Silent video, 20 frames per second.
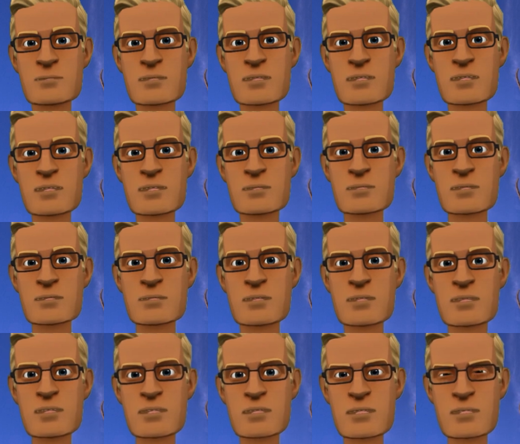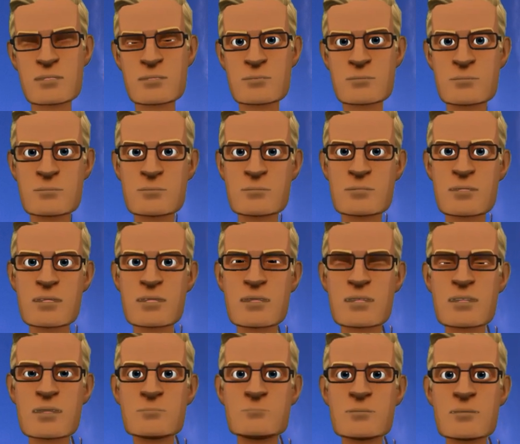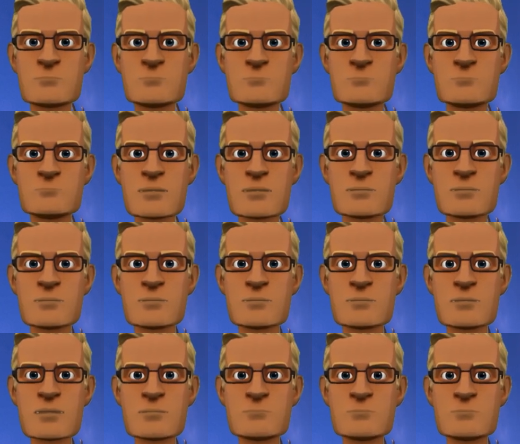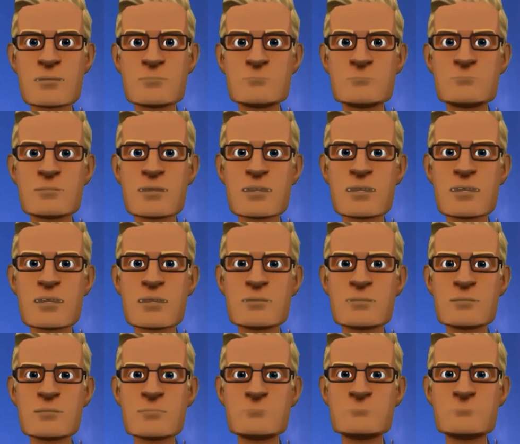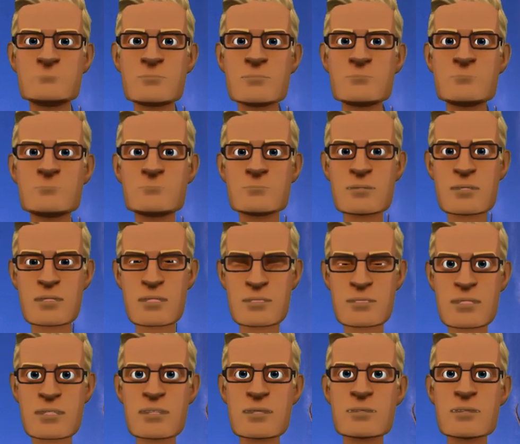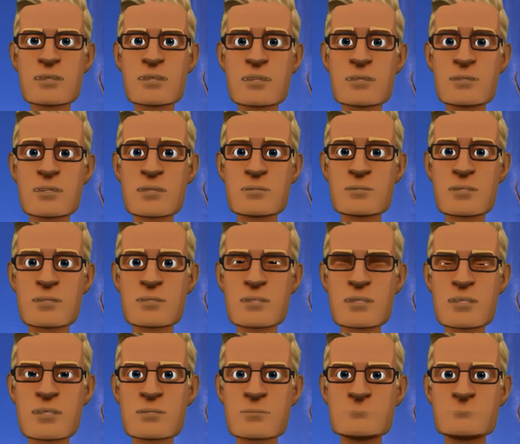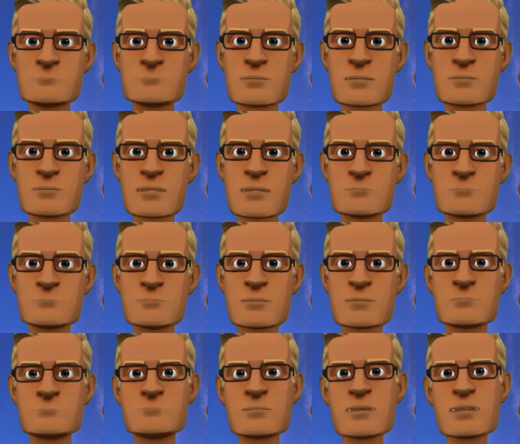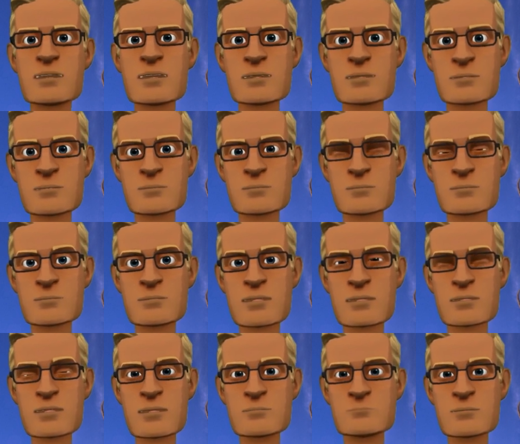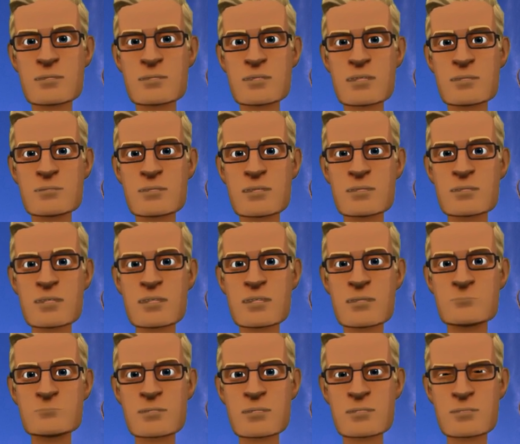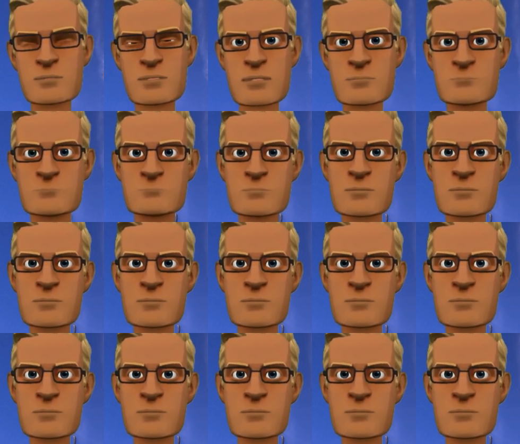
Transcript: discloses the name of the offspring mentioned in Genesis 3:15. Let's read this together. That's Matthew chapter 1 verse 1.